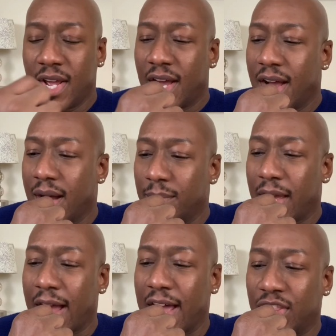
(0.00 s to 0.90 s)

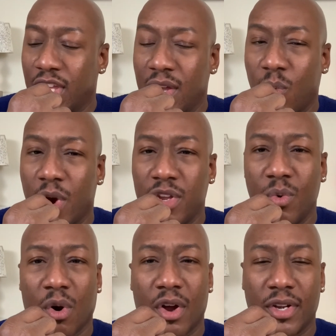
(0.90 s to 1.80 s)
I think where
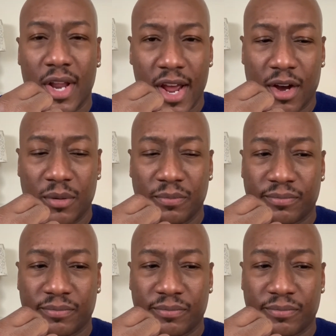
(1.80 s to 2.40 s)
you are now